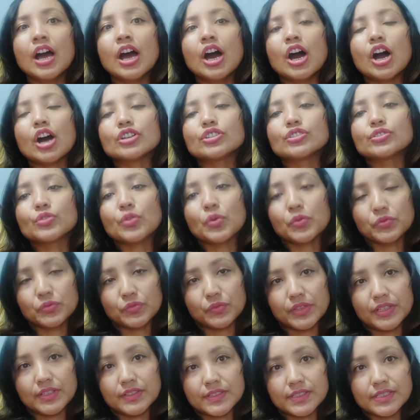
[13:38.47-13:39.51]
unknown
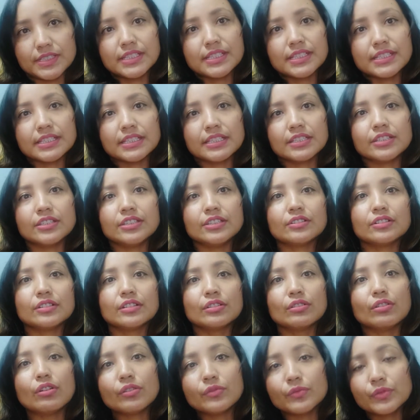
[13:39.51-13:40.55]
reasons. He,
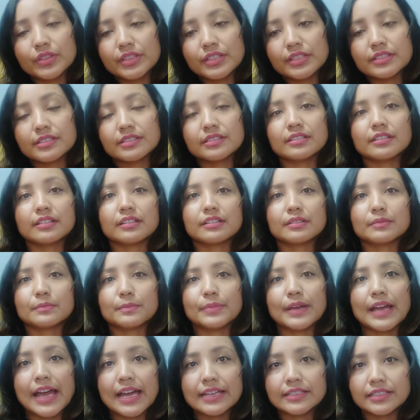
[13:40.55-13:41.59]
along with his
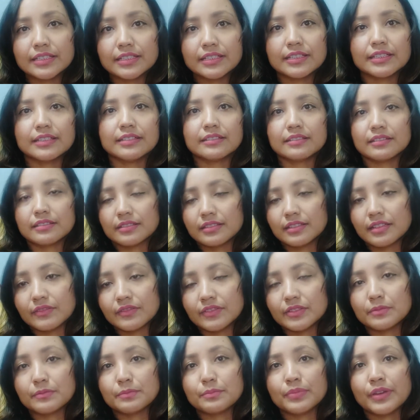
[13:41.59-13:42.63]
companion and
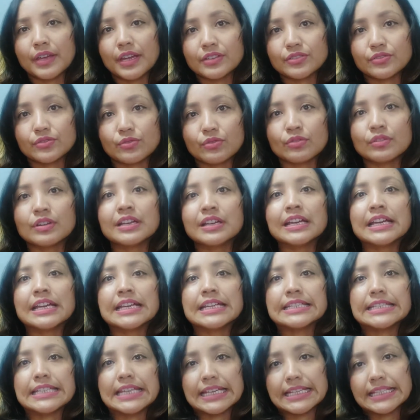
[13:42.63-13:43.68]
servant Pedro,
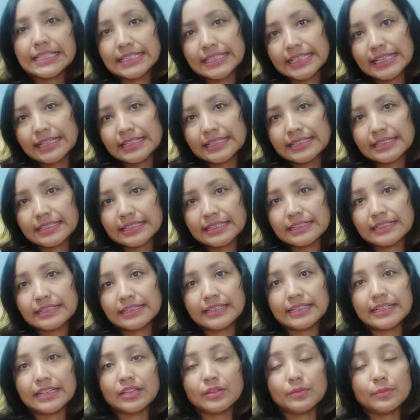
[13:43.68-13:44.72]
takes shelter
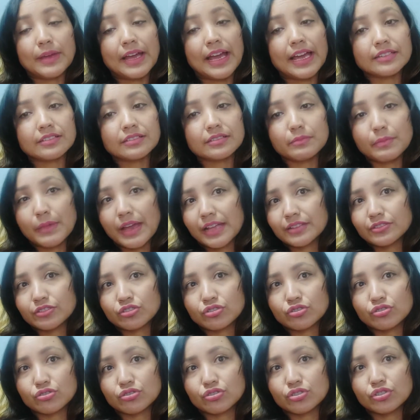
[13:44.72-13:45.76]
in an abandoned
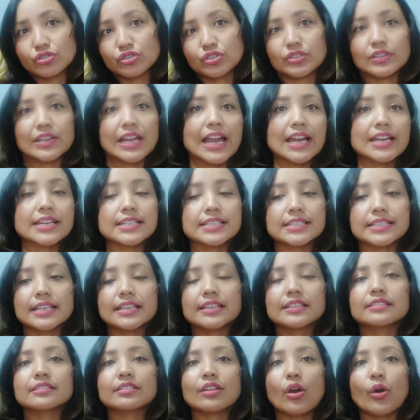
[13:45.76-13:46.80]
mansion. The narrator
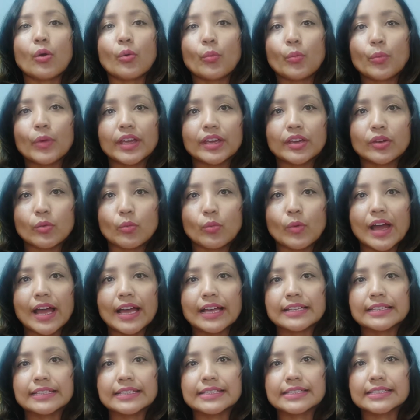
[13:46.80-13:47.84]
says awake
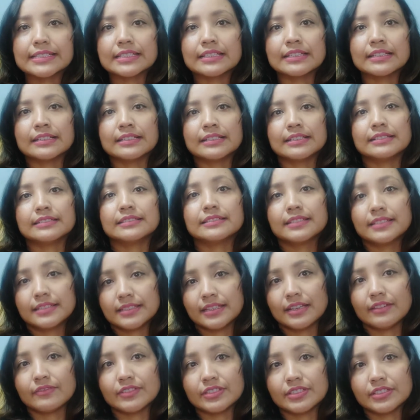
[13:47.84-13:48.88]
while his
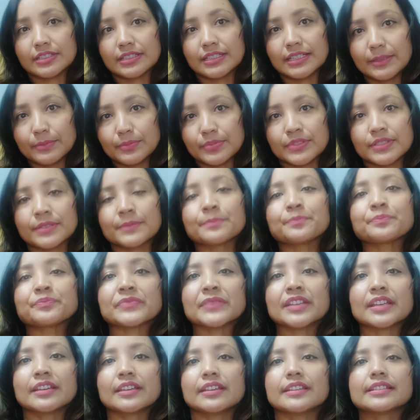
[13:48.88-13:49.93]
servant sleeps.
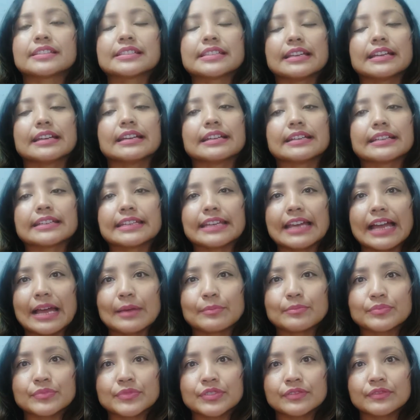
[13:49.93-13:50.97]
He is
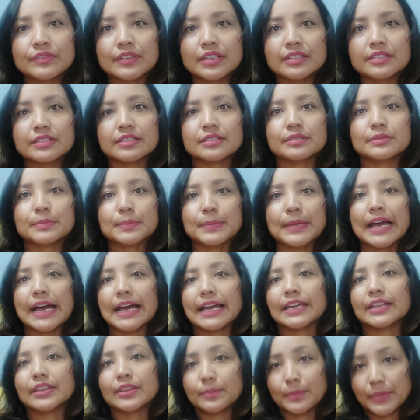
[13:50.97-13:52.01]
captivated
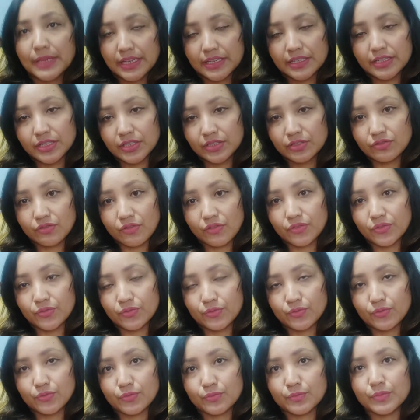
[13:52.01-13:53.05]
by the paintings on the
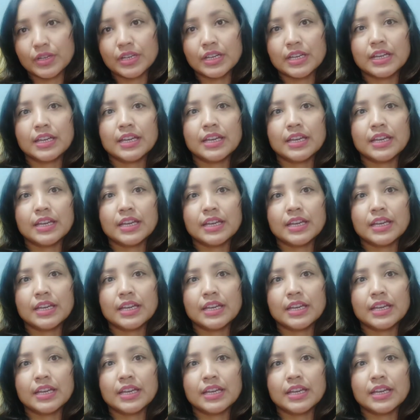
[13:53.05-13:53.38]
room